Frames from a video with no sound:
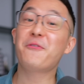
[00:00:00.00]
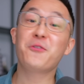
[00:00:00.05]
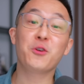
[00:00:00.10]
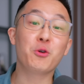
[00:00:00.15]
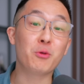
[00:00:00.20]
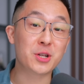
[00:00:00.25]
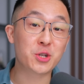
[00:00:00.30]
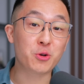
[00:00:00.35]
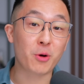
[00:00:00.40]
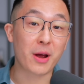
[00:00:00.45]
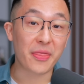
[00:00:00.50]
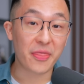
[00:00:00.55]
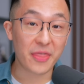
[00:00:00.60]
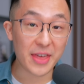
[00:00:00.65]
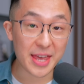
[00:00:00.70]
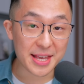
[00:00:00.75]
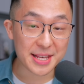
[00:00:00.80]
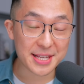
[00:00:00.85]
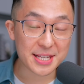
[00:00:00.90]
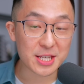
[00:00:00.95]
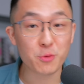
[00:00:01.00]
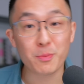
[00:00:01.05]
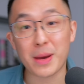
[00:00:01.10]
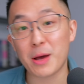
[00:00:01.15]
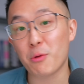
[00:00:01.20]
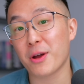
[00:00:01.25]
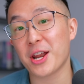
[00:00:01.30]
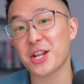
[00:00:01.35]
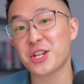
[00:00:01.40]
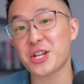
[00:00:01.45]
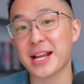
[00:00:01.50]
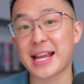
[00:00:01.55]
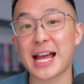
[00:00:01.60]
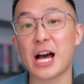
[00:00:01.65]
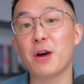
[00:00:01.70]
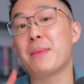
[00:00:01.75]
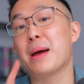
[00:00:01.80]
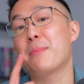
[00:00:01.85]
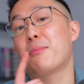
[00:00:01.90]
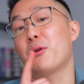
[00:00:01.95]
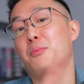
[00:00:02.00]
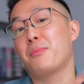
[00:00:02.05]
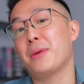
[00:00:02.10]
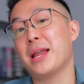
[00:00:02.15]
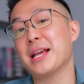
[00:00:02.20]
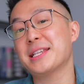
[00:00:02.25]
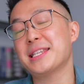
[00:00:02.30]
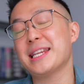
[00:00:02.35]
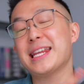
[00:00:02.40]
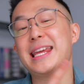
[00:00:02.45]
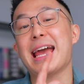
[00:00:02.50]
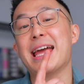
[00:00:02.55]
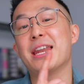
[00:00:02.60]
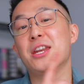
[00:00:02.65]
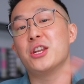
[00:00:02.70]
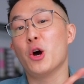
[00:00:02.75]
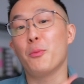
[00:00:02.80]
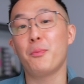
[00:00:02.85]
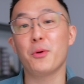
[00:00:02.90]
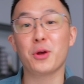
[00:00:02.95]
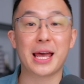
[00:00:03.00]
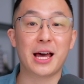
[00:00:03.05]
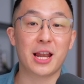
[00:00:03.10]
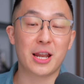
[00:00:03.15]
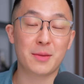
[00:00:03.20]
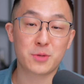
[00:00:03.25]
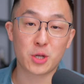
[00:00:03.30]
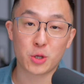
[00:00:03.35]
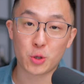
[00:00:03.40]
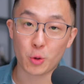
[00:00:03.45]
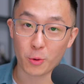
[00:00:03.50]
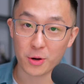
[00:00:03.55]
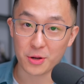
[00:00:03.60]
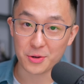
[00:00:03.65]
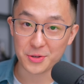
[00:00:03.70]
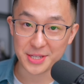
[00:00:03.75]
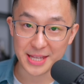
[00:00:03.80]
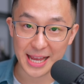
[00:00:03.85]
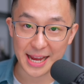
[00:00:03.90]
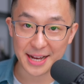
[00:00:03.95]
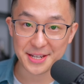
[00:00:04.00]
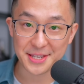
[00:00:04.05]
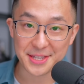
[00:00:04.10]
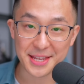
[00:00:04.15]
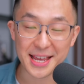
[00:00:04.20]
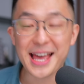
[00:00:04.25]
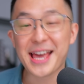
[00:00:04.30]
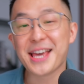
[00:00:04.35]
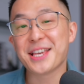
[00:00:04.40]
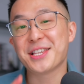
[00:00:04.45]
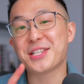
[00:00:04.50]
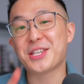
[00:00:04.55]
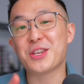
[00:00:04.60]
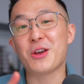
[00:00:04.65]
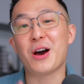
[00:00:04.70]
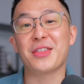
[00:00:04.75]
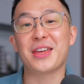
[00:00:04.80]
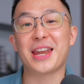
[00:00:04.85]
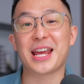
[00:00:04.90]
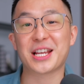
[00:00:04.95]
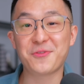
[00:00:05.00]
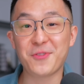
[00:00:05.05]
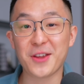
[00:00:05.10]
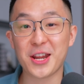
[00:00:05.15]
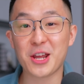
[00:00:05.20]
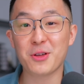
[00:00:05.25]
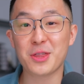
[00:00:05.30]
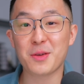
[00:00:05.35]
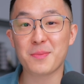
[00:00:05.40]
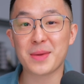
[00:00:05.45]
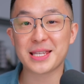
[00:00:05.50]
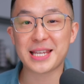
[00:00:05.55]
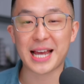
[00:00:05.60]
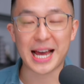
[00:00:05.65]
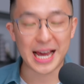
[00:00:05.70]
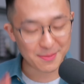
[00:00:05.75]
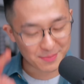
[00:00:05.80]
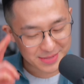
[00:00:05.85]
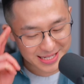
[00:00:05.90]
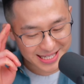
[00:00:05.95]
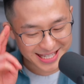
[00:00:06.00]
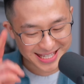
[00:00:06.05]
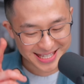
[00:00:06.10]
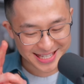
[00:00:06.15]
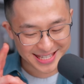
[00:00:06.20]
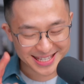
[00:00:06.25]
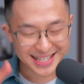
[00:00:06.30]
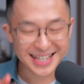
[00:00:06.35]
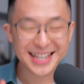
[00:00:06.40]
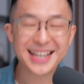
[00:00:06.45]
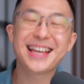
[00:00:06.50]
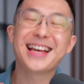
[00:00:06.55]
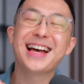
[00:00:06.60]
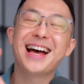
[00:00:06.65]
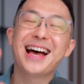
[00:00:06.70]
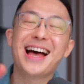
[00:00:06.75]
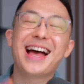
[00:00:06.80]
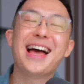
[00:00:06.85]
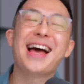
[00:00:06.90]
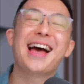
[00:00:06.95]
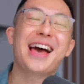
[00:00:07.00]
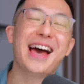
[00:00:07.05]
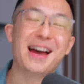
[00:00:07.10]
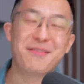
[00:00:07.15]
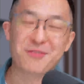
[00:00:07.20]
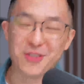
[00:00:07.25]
you enjoyed this, you might want to check out my Perplexity and Notebook LM tutorials next. See you on the next video in the meantime. Have a